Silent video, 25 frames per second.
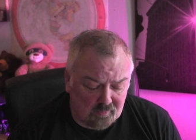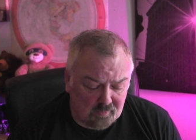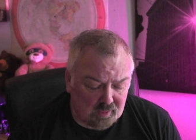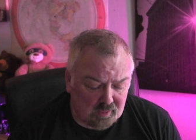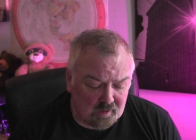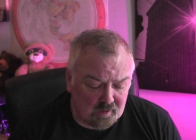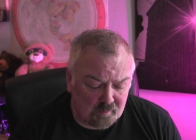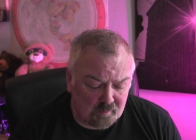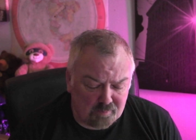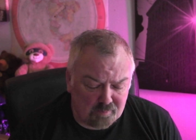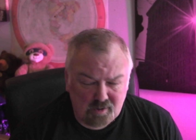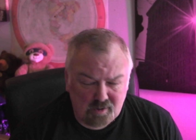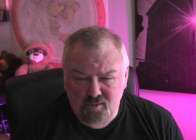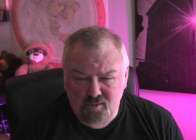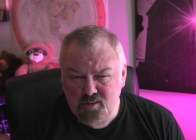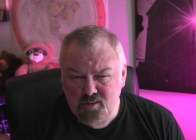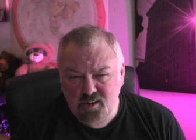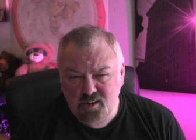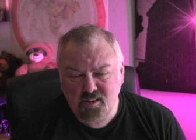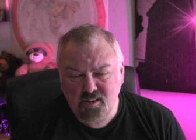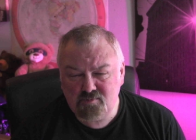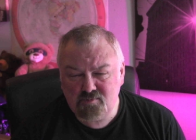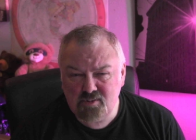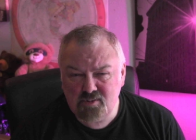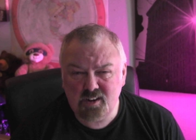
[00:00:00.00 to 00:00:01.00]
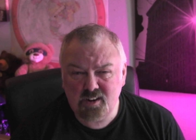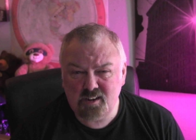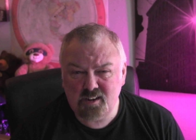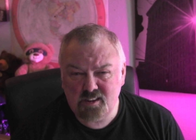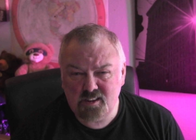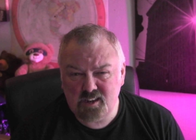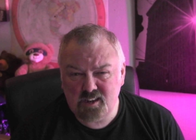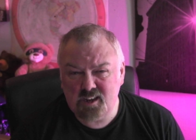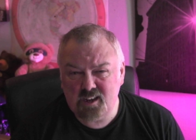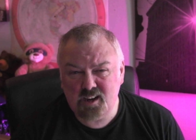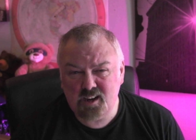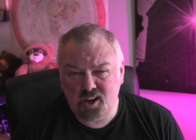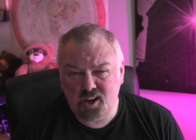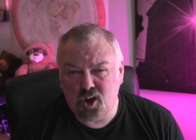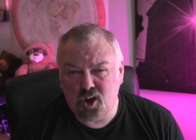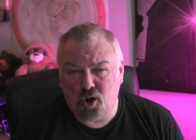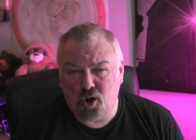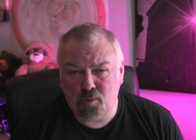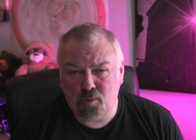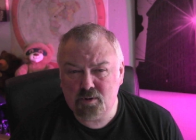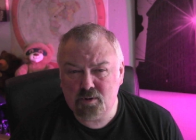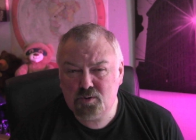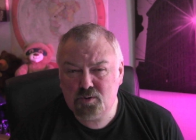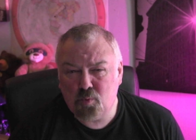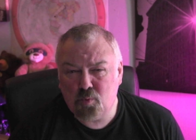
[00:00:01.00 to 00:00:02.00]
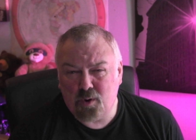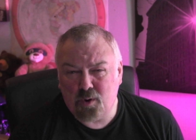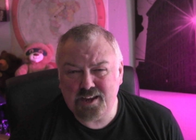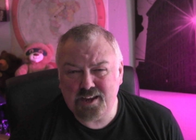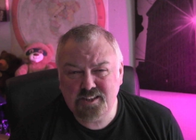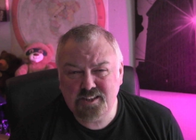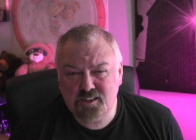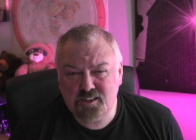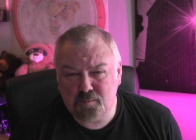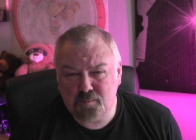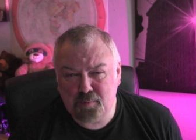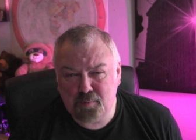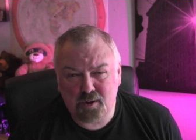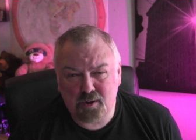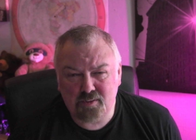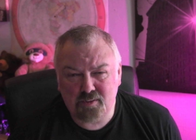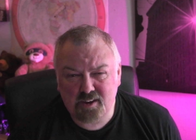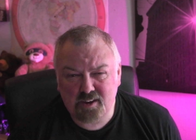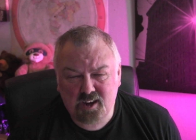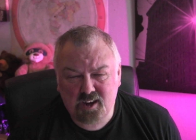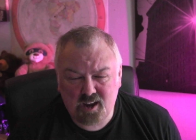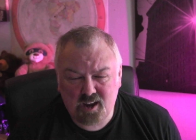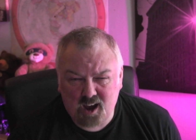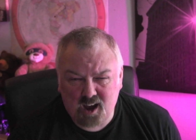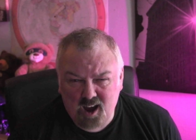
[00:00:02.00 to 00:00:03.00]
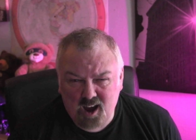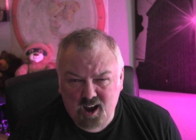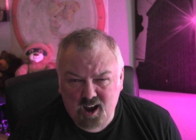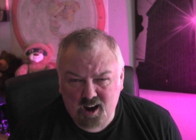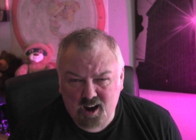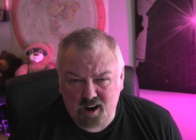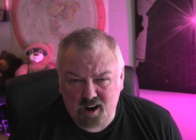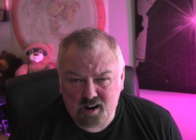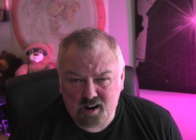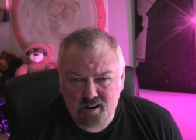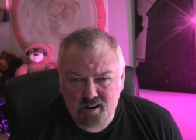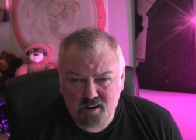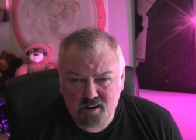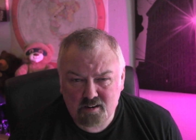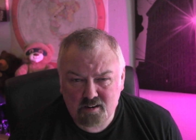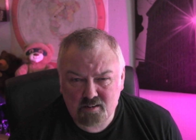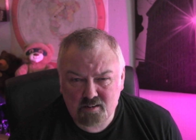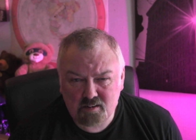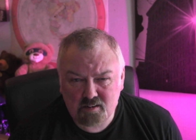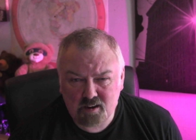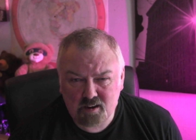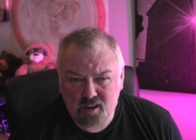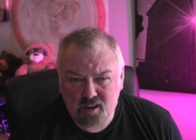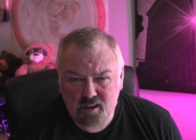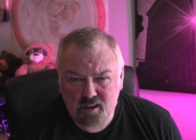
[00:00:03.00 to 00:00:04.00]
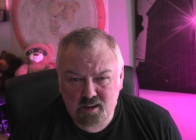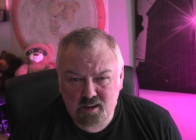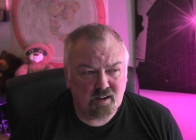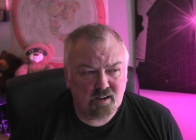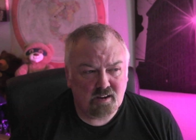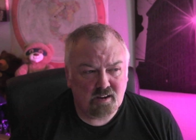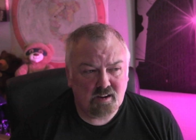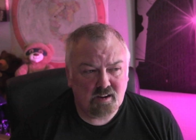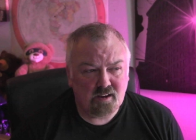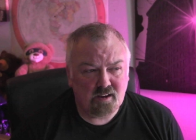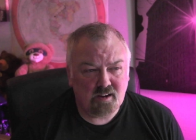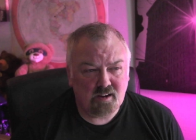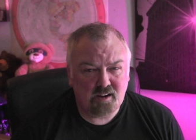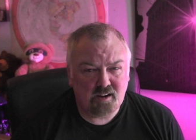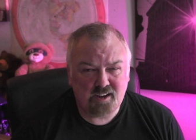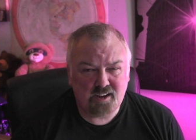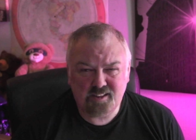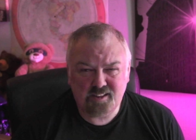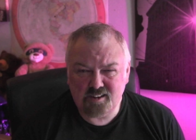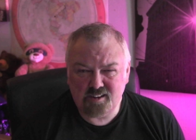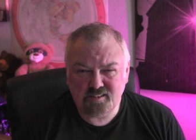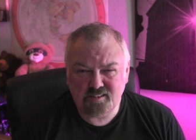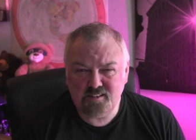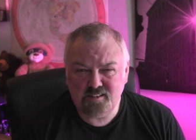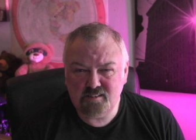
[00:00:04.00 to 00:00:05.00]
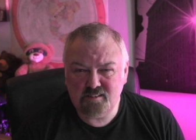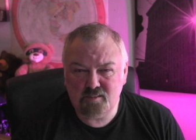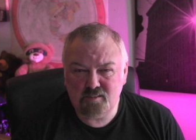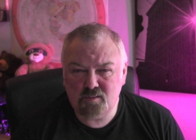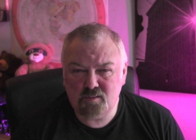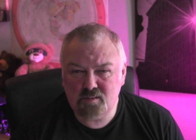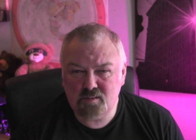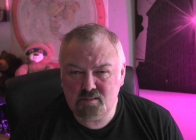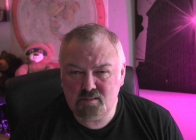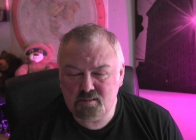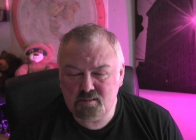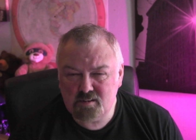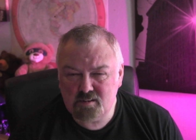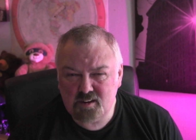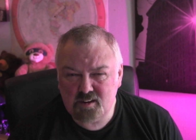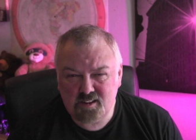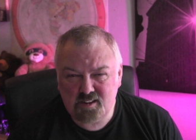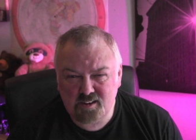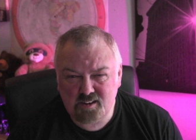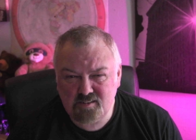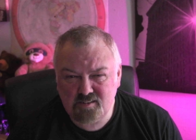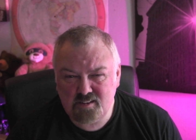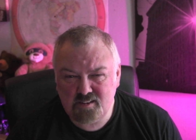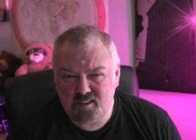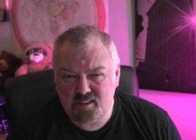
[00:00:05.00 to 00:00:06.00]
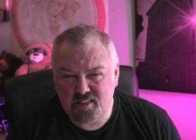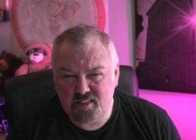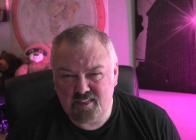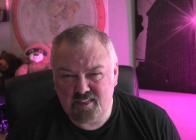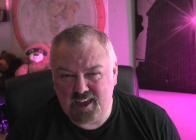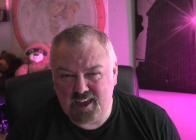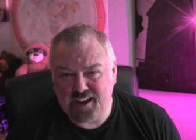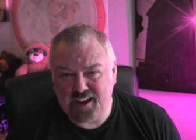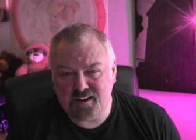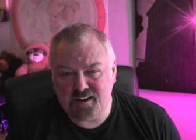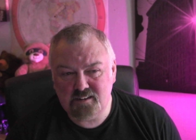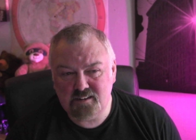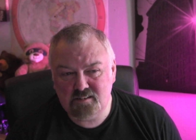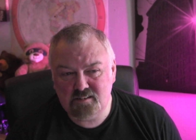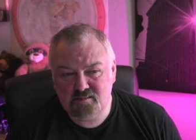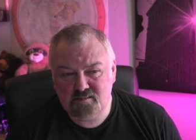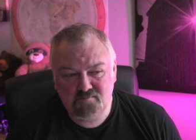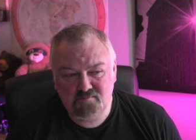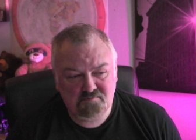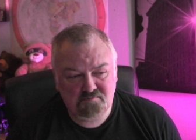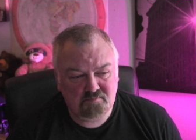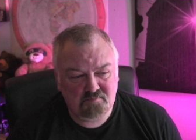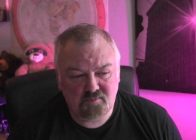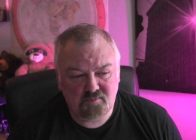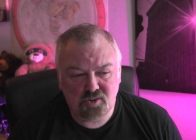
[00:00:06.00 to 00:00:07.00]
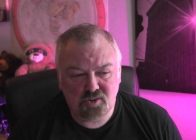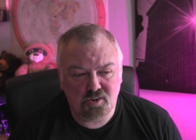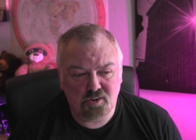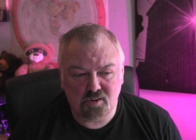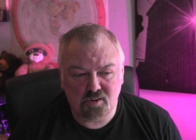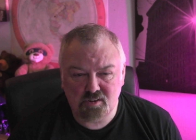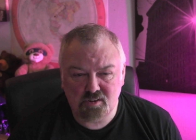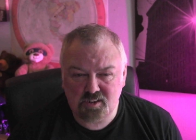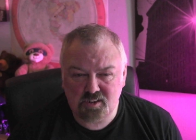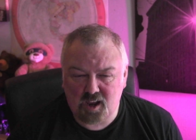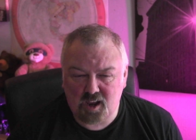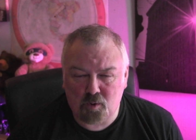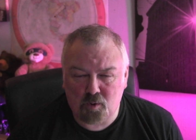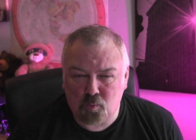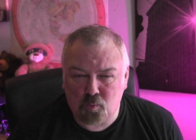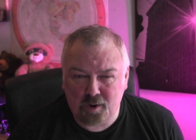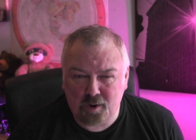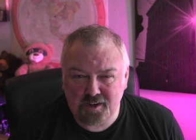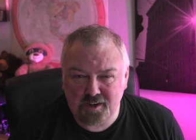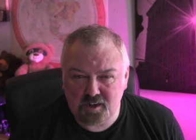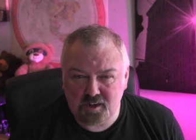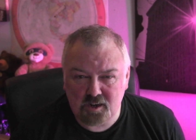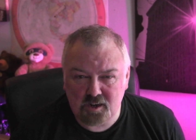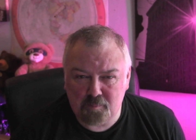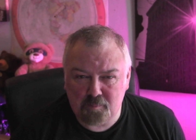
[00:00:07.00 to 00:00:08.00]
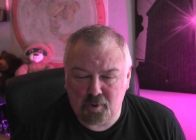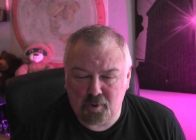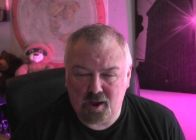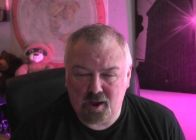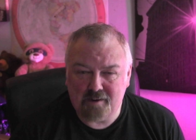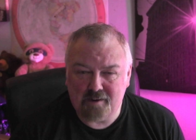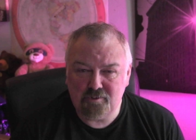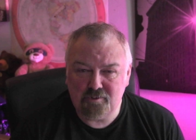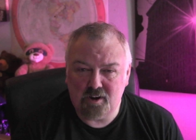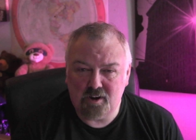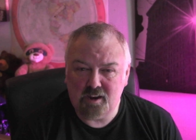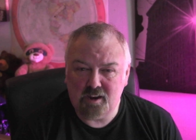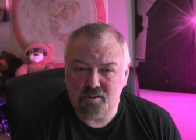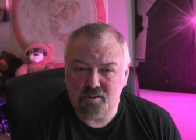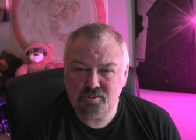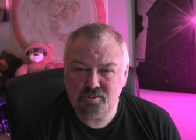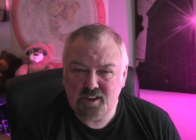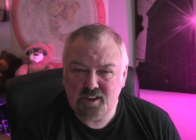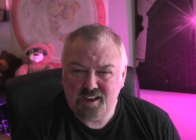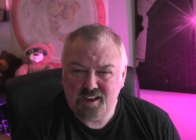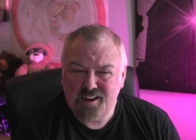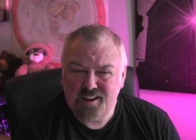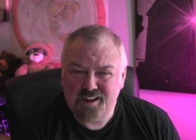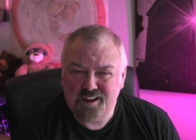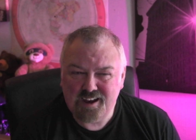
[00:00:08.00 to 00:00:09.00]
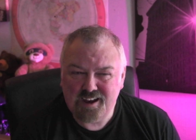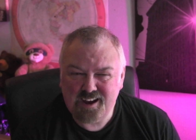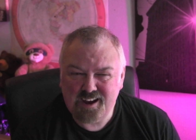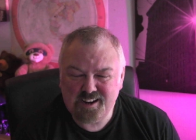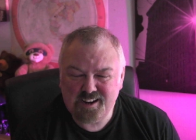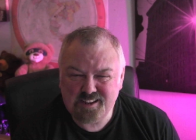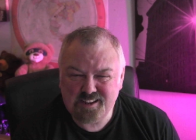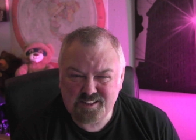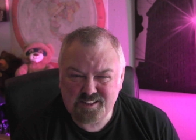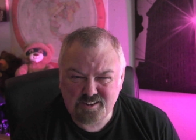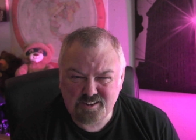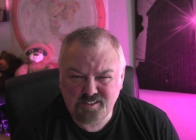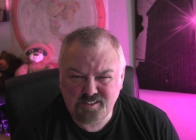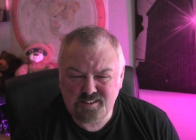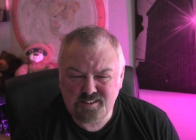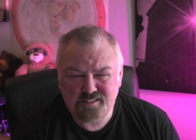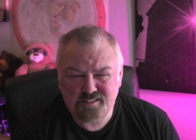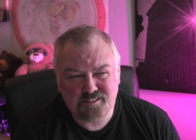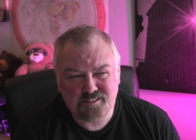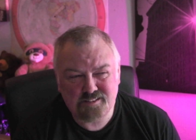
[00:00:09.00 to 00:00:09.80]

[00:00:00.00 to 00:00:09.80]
But Lewis really nearly always whines about the car, right? He doesn't then, you know, start whining about everything else. And he doesn't